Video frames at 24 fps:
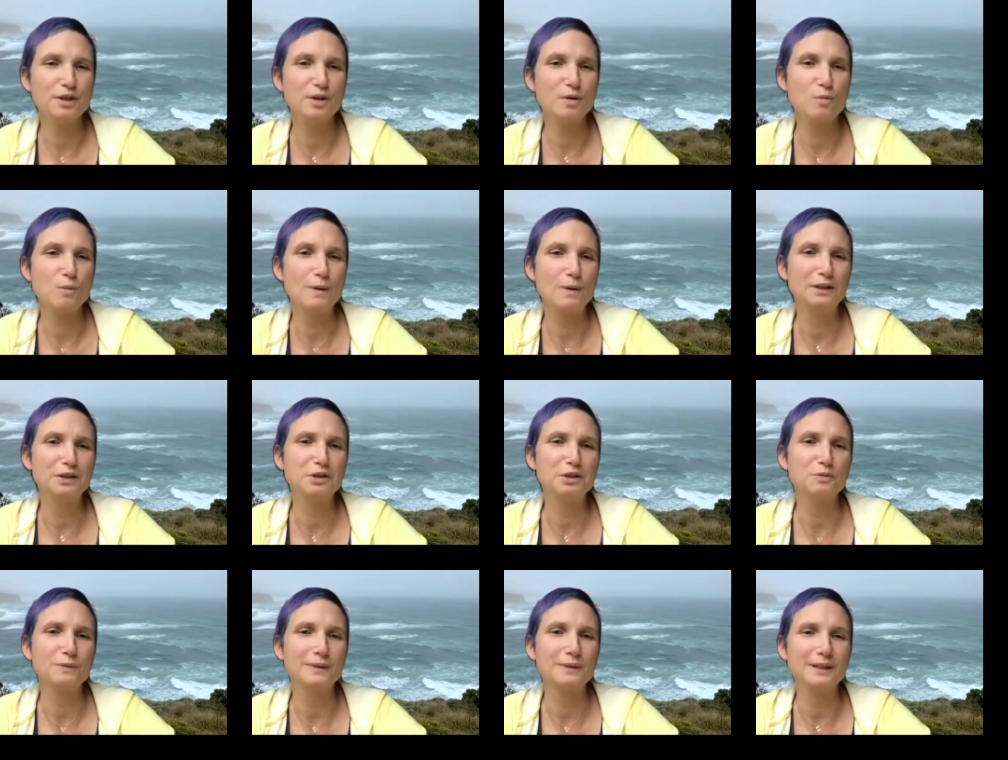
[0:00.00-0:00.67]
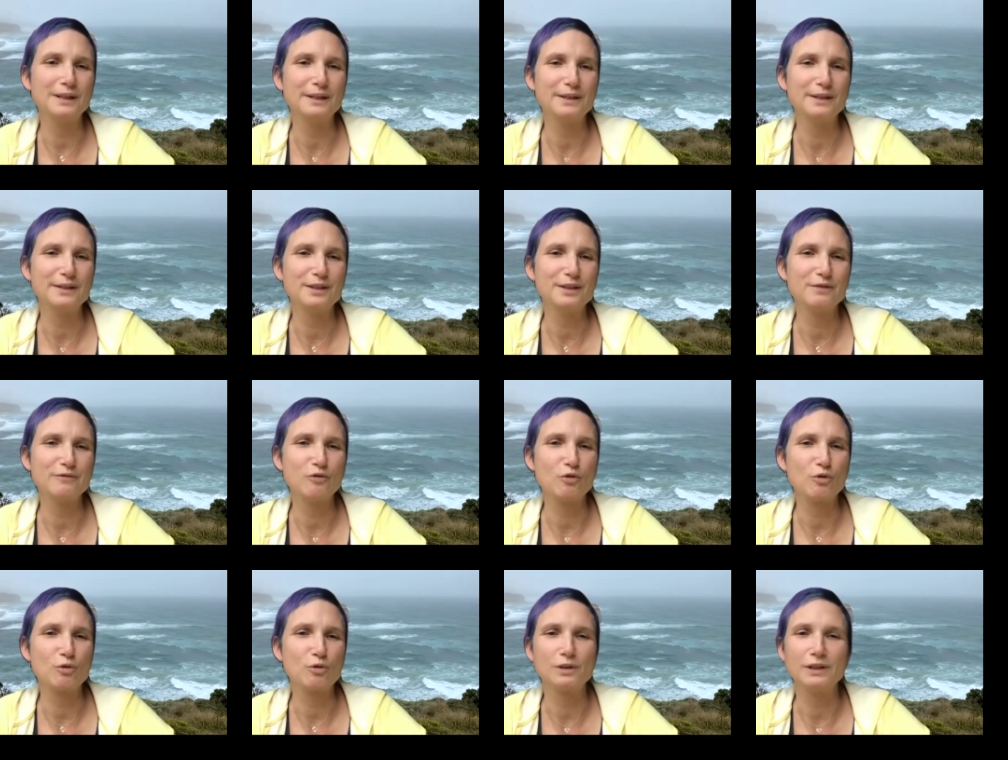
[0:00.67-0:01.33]
one advice
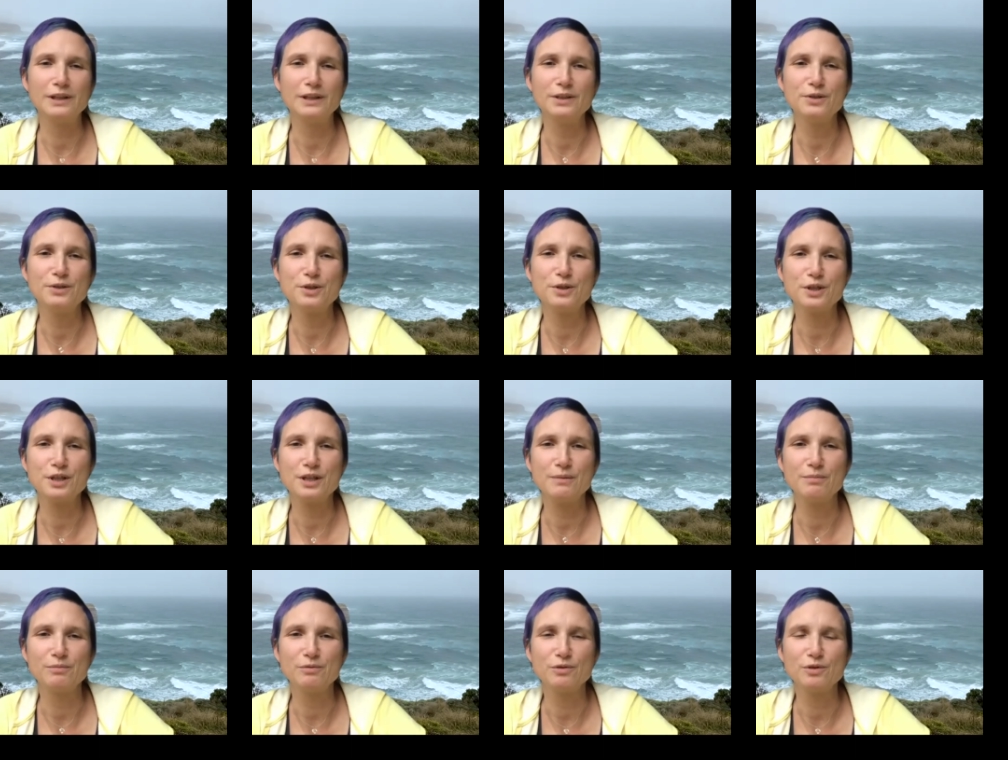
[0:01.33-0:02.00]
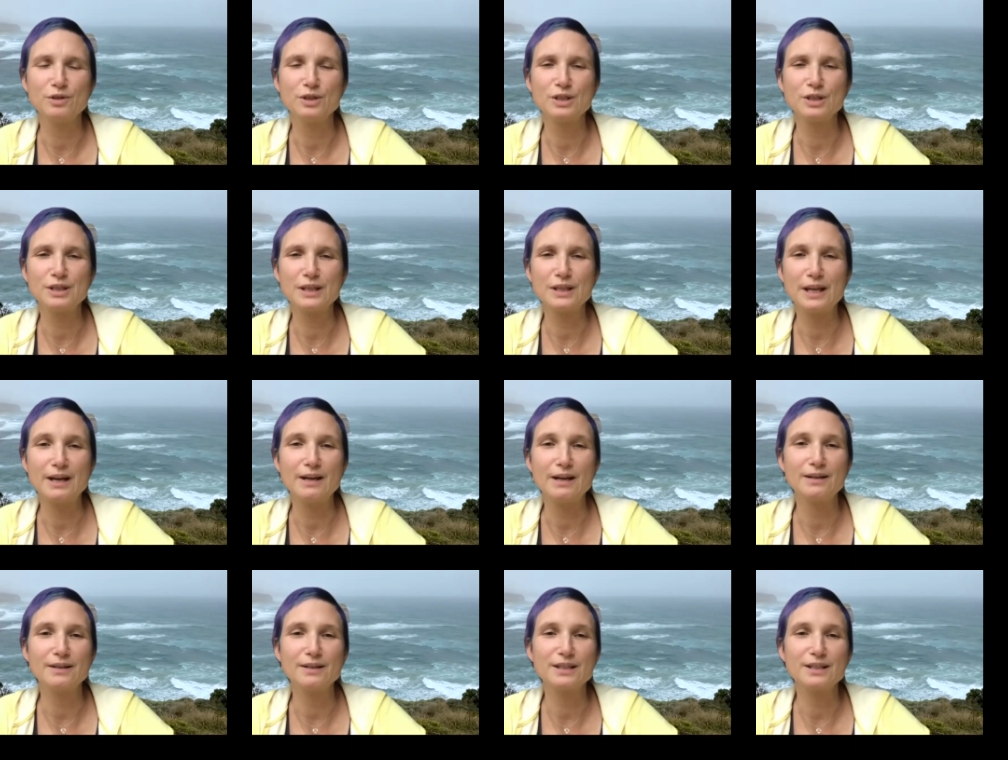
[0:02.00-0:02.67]
for leadership to
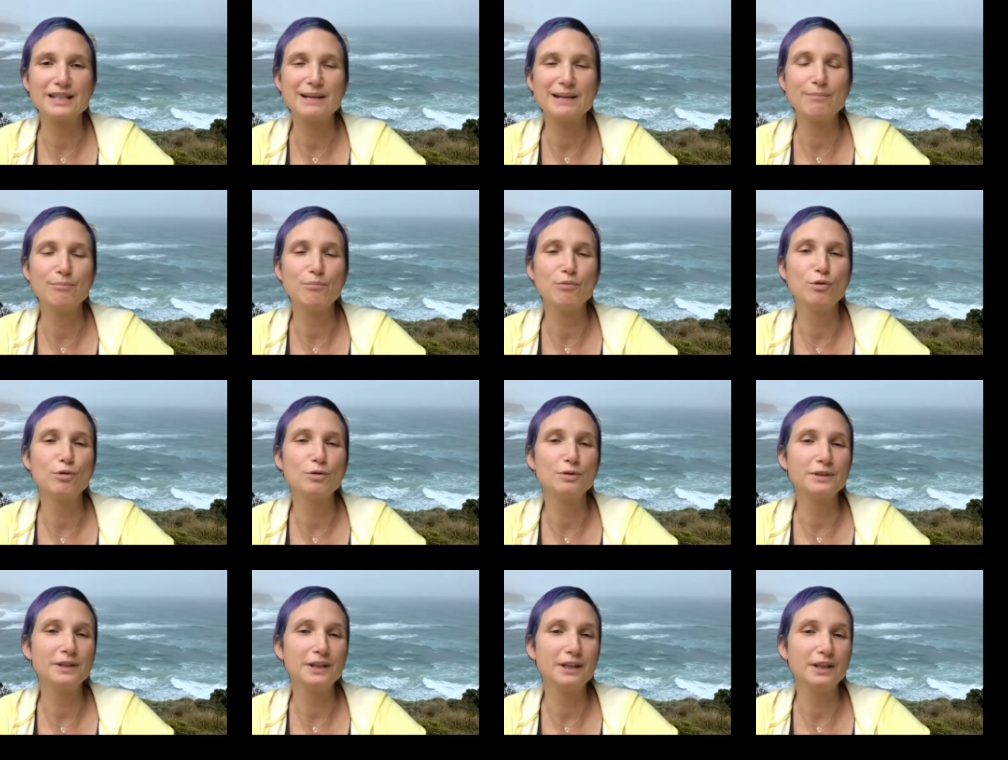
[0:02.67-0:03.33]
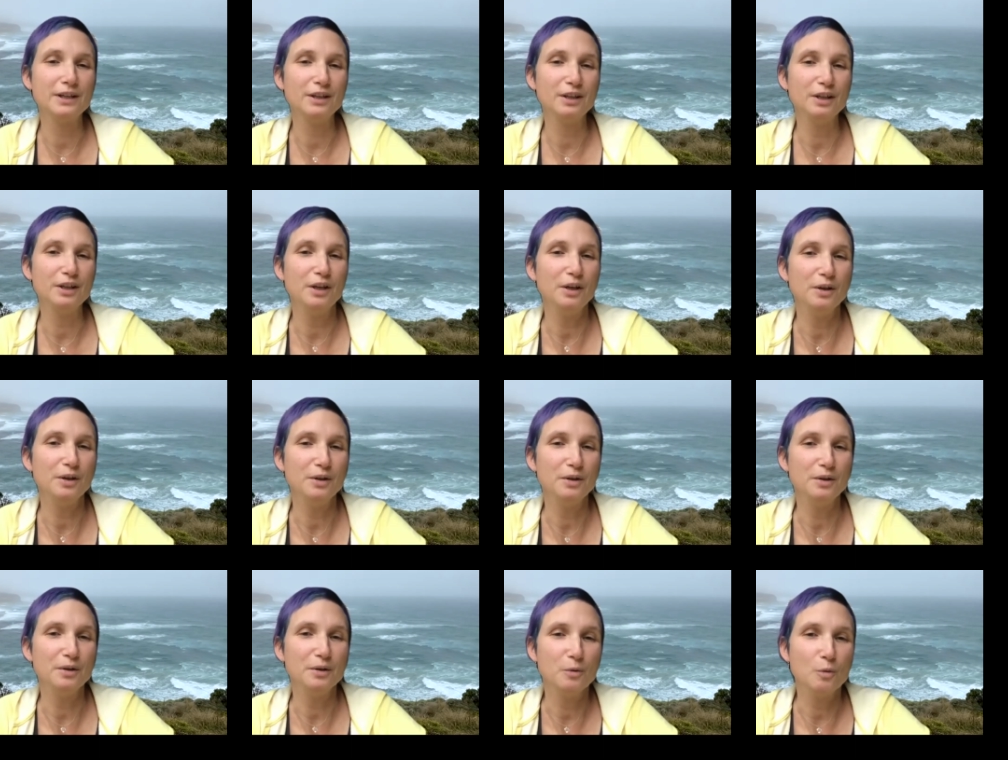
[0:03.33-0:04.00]
start supporting
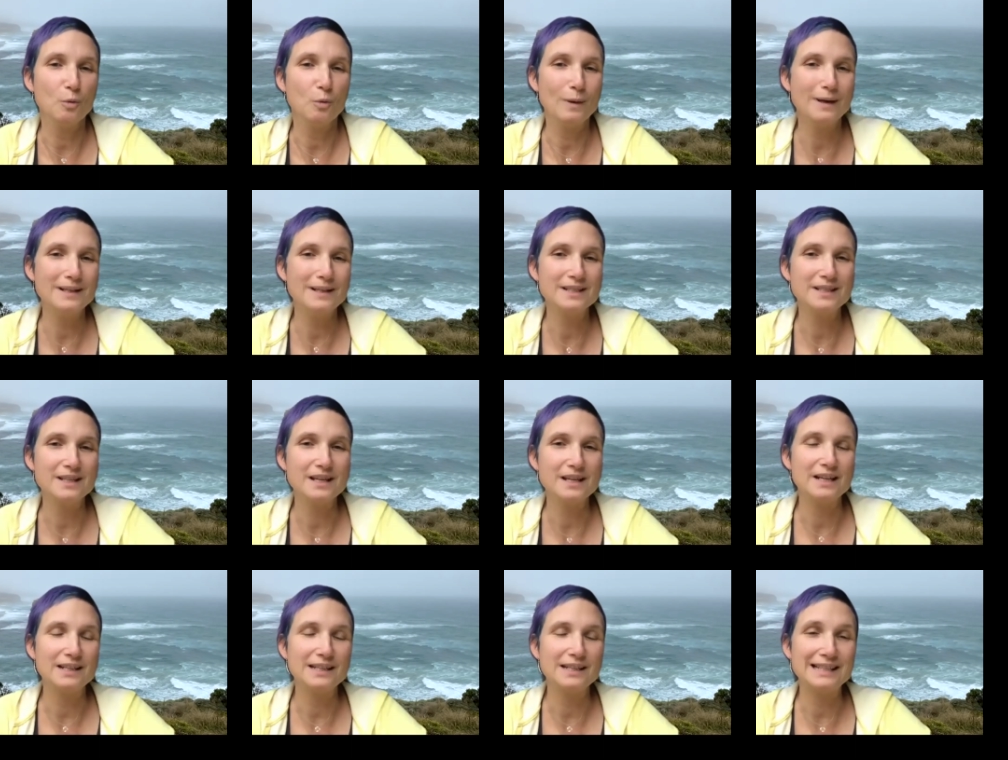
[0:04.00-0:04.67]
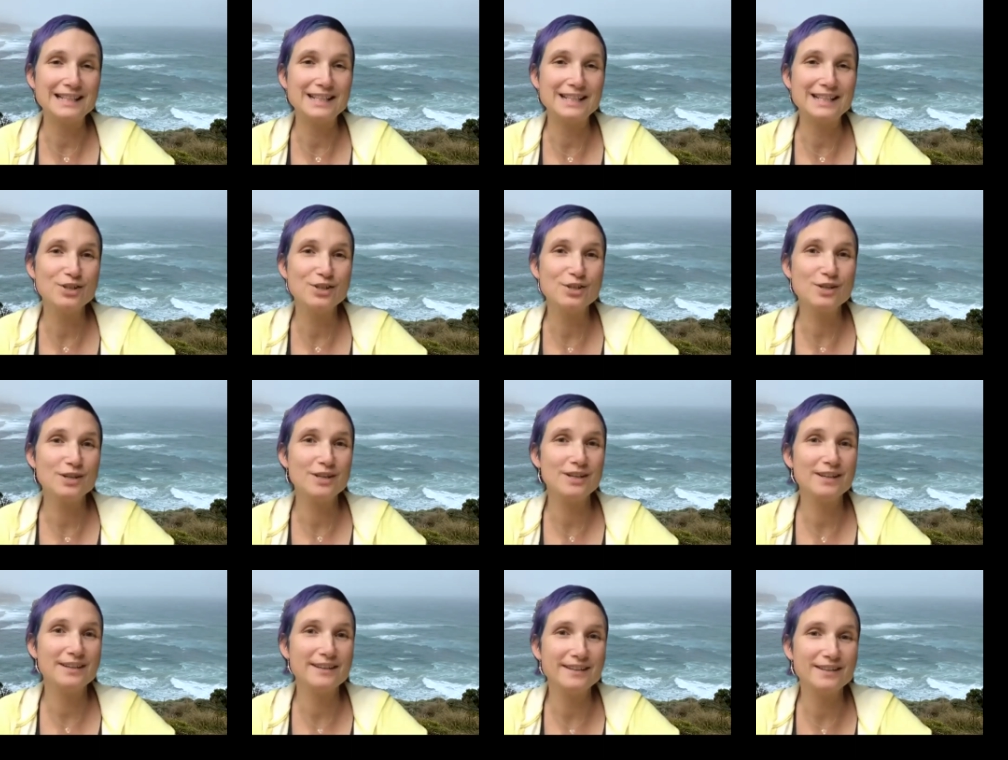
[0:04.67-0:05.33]
with
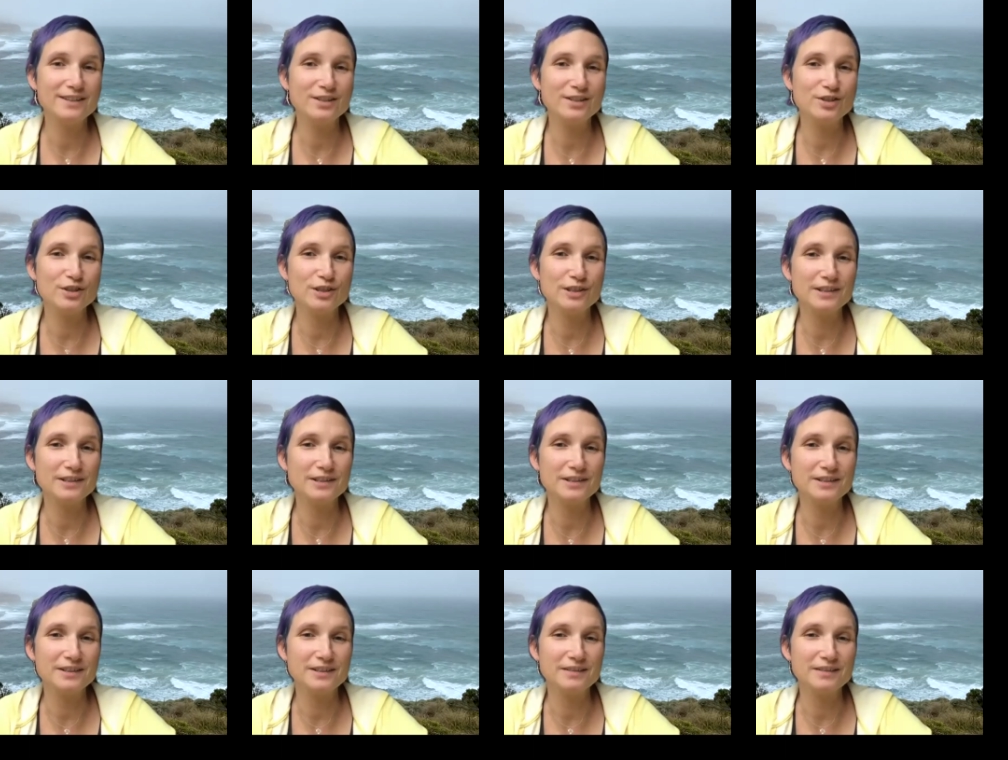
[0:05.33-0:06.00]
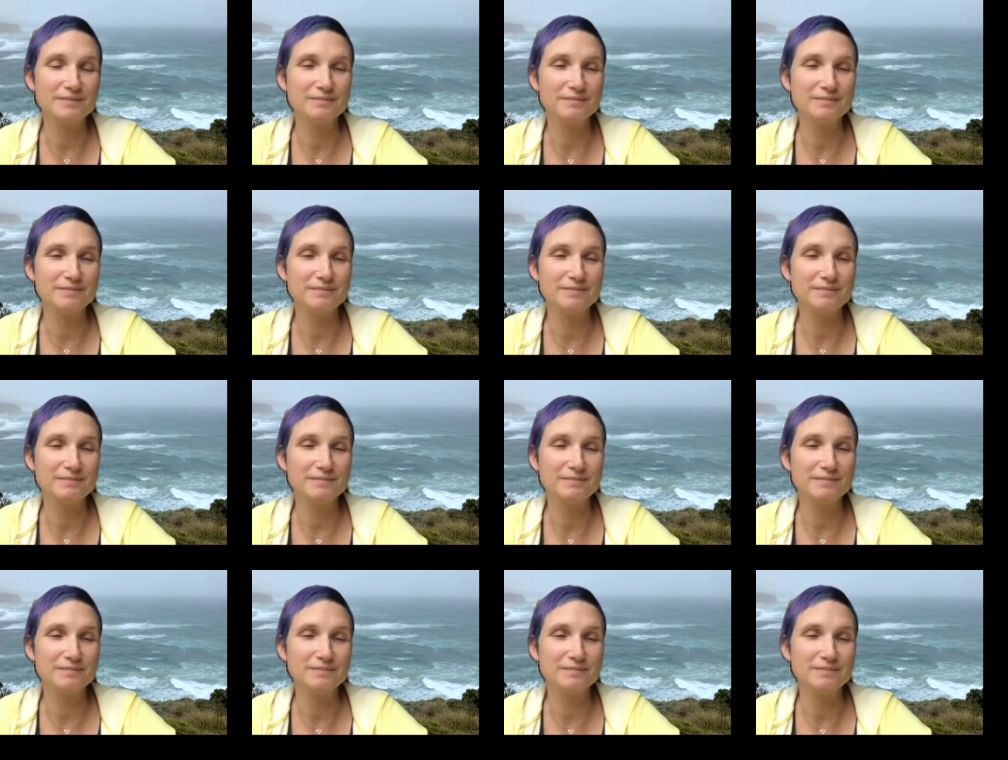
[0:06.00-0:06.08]
unleashing agility?